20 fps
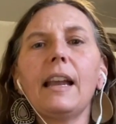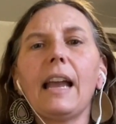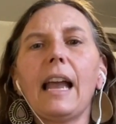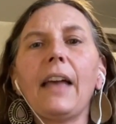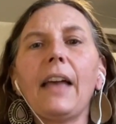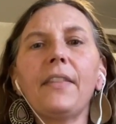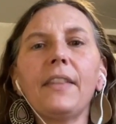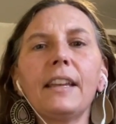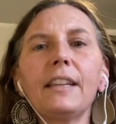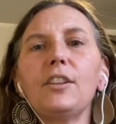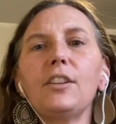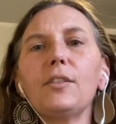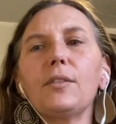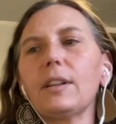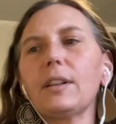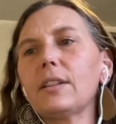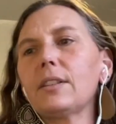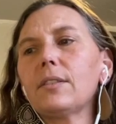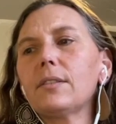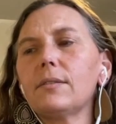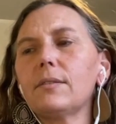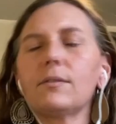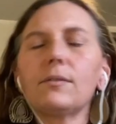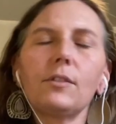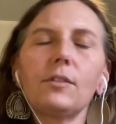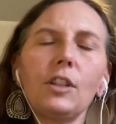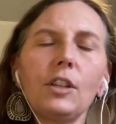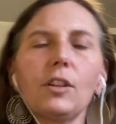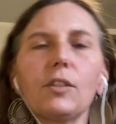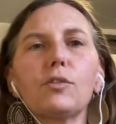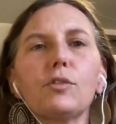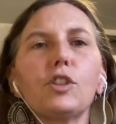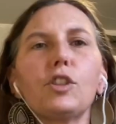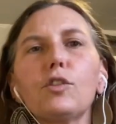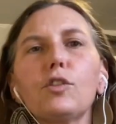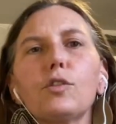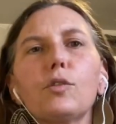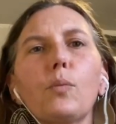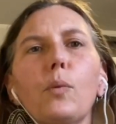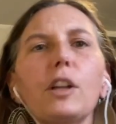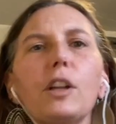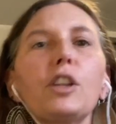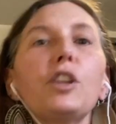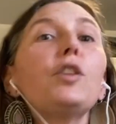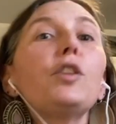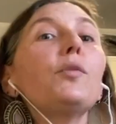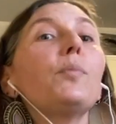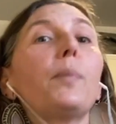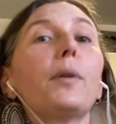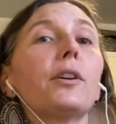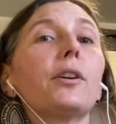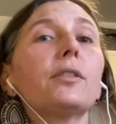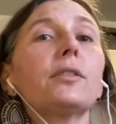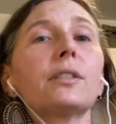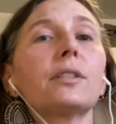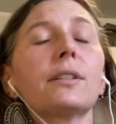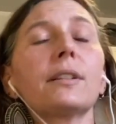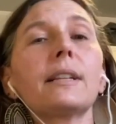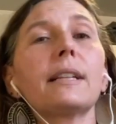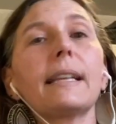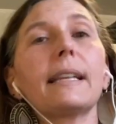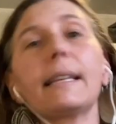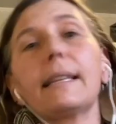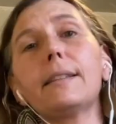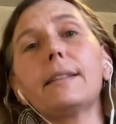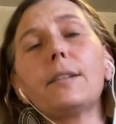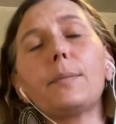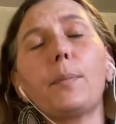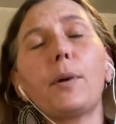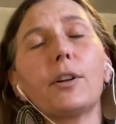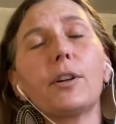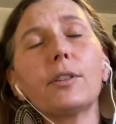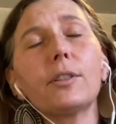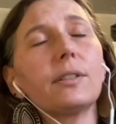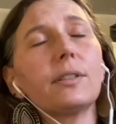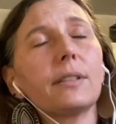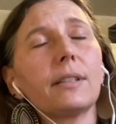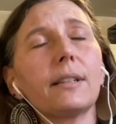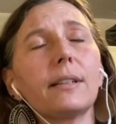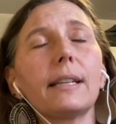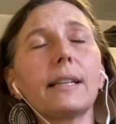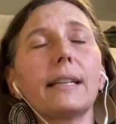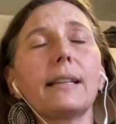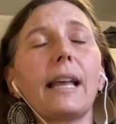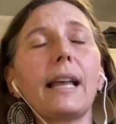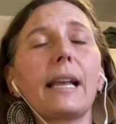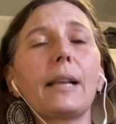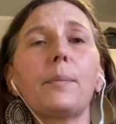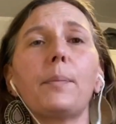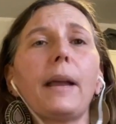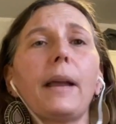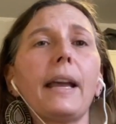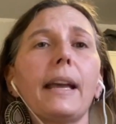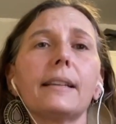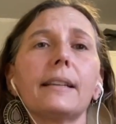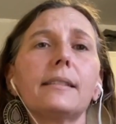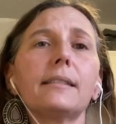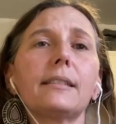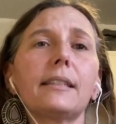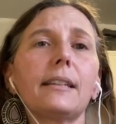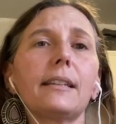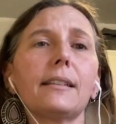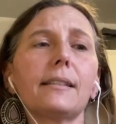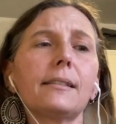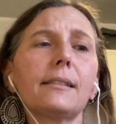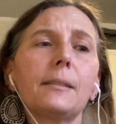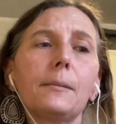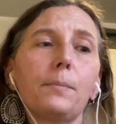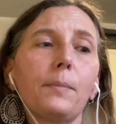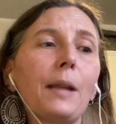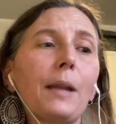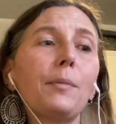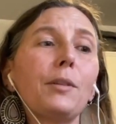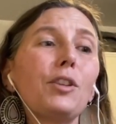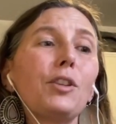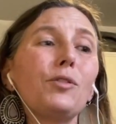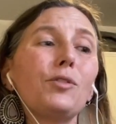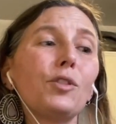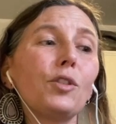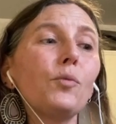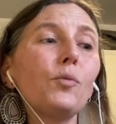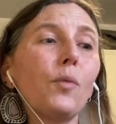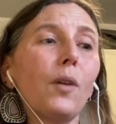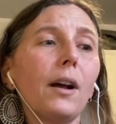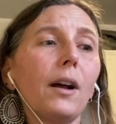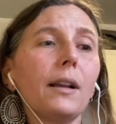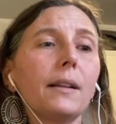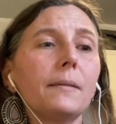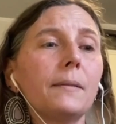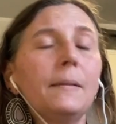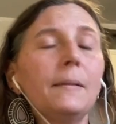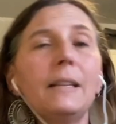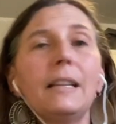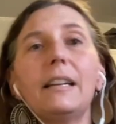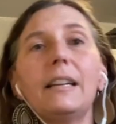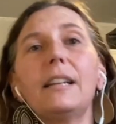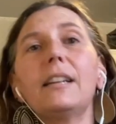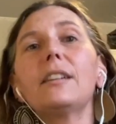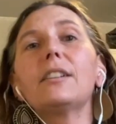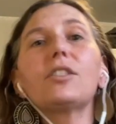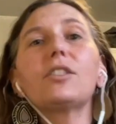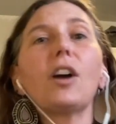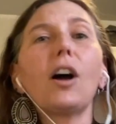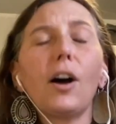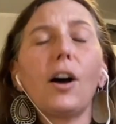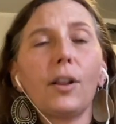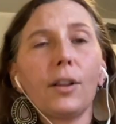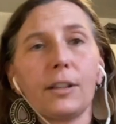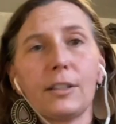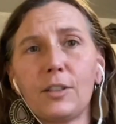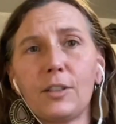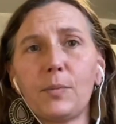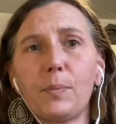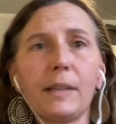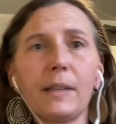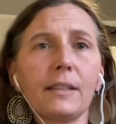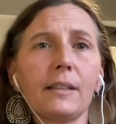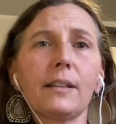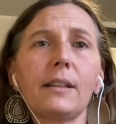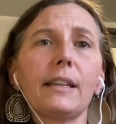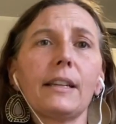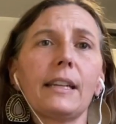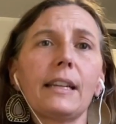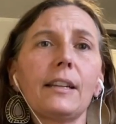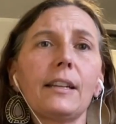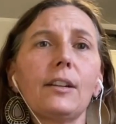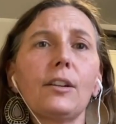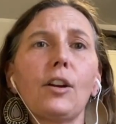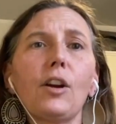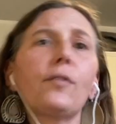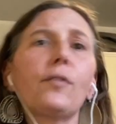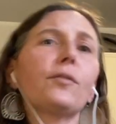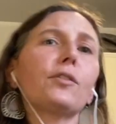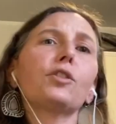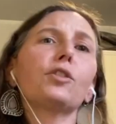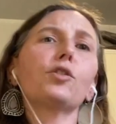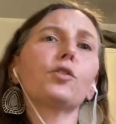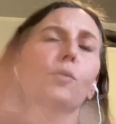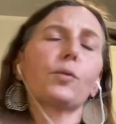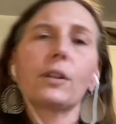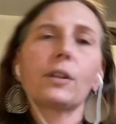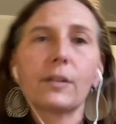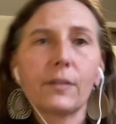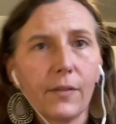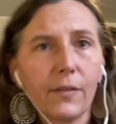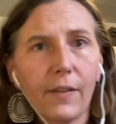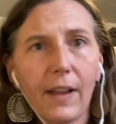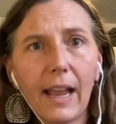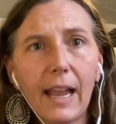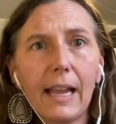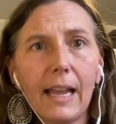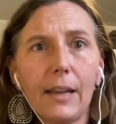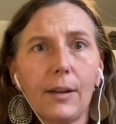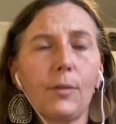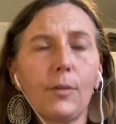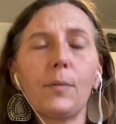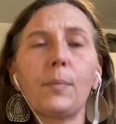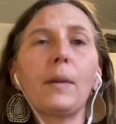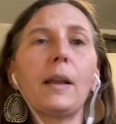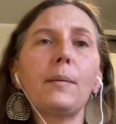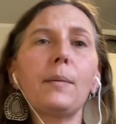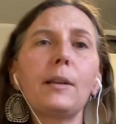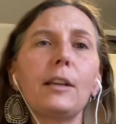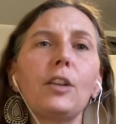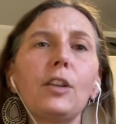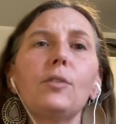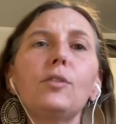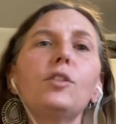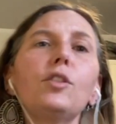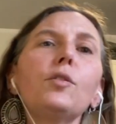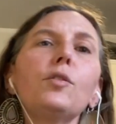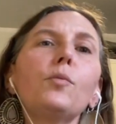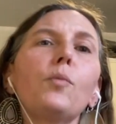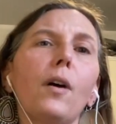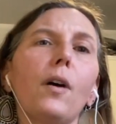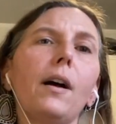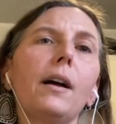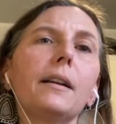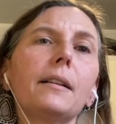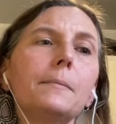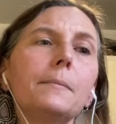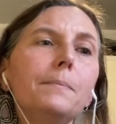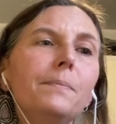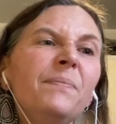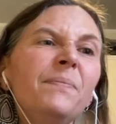And then you can, choose what you personally like best. Because maybe you do want tall and spindly over short and fat. Or maybe you do want,